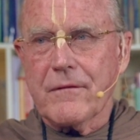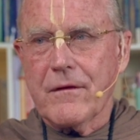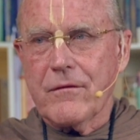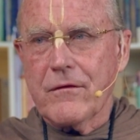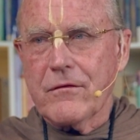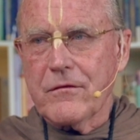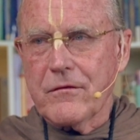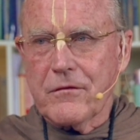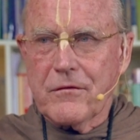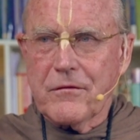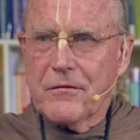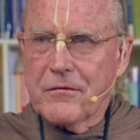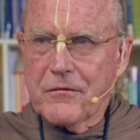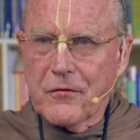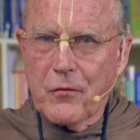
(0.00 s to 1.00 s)
and this
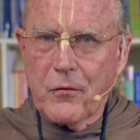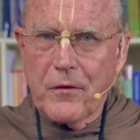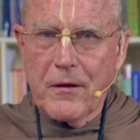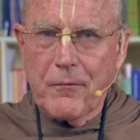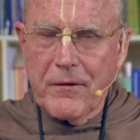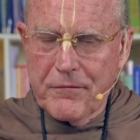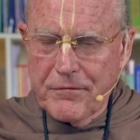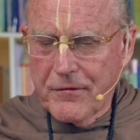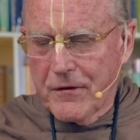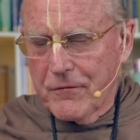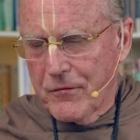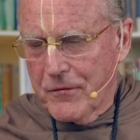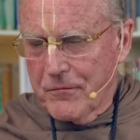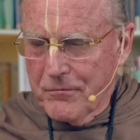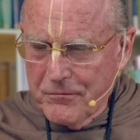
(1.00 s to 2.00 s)
is one of my
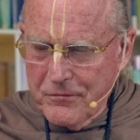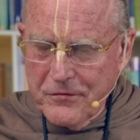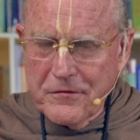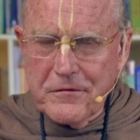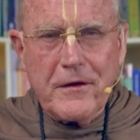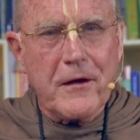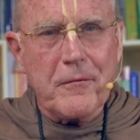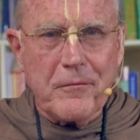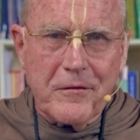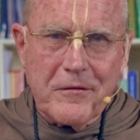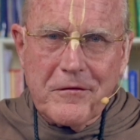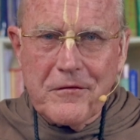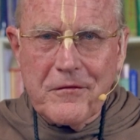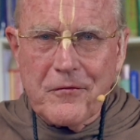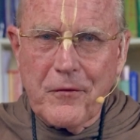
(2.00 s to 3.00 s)
favorite
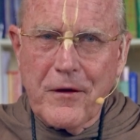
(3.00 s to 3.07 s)
statements,